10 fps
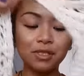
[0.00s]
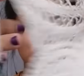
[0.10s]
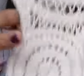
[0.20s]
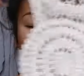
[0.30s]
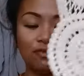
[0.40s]

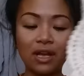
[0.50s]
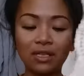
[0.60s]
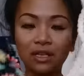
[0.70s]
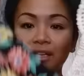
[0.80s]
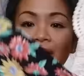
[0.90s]
absolutely fell
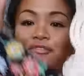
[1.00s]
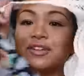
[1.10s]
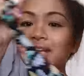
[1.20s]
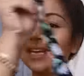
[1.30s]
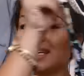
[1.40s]
in love
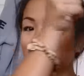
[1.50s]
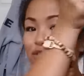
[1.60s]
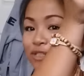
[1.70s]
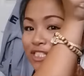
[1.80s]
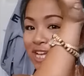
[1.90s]
with it. As
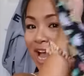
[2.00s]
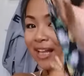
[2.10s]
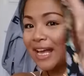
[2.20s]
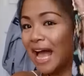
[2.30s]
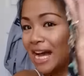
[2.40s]
you can
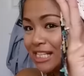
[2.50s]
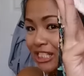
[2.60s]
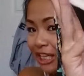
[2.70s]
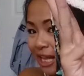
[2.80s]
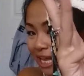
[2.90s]
tell, it has
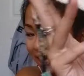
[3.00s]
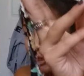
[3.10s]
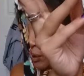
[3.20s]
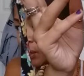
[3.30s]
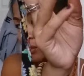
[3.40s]

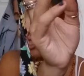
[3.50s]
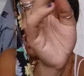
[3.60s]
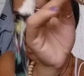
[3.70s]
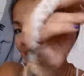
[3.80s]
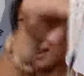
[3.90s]
little
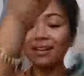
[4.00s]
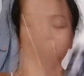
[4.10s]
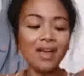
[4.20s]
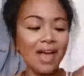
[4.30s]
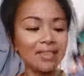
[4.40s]
crochet,
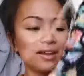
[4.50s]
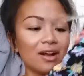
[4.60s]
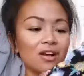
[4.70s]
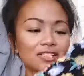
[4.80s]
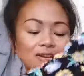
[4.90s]
and then
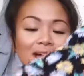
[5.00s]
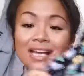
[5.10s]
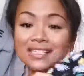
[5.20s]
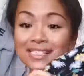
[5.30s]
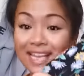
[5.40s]
it also
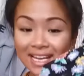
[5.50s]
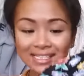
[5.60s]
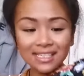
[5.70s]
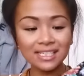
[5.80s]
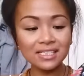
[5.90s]
has
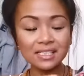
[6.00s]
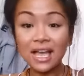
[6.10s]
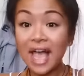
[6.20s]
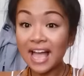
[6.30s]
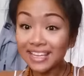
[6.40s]
daisies.
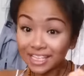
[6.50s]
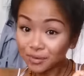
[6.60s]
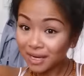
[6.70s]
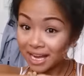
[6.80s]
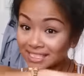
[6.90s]
And guess
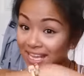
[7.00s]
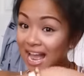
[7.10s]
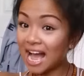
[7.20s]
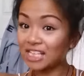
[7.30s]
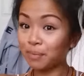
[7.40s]
what, guys? It
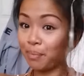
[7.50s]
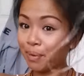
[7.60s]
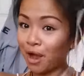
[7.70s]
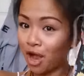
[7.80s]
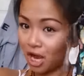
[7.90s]
has
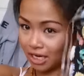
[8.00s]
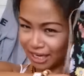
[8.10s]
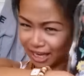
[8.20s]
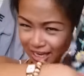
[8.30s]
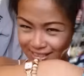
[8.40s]

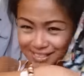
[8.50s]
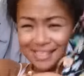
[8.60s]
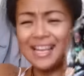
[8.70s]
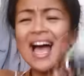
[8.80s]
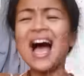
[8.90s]
pockets.